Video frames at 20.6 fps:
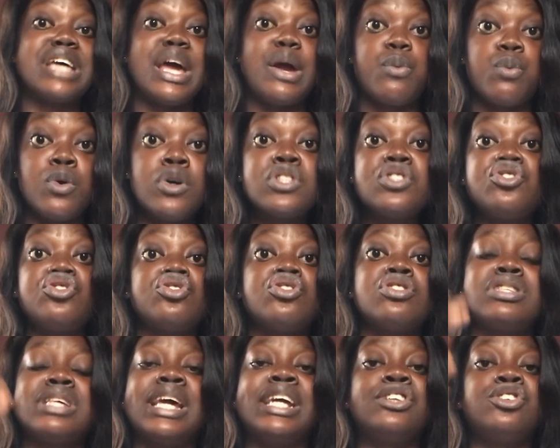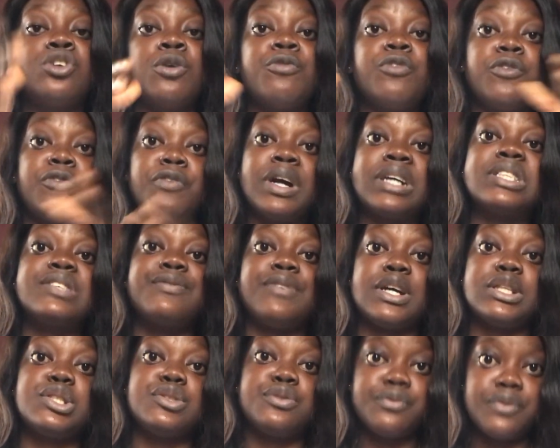I want to just like jump from fact to
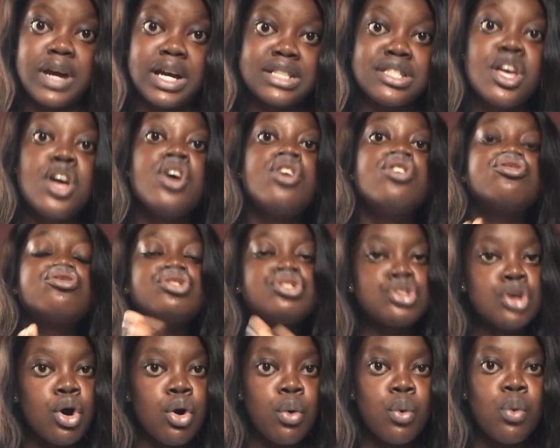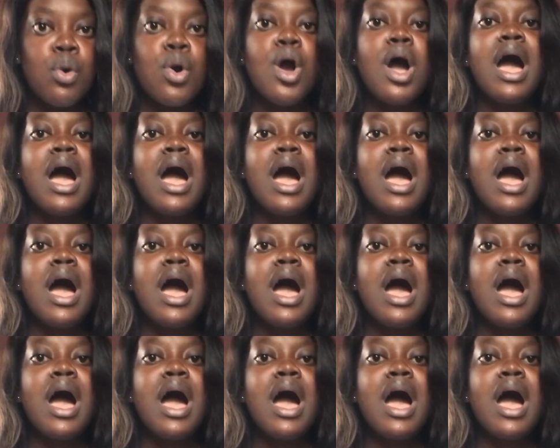fact to fact. So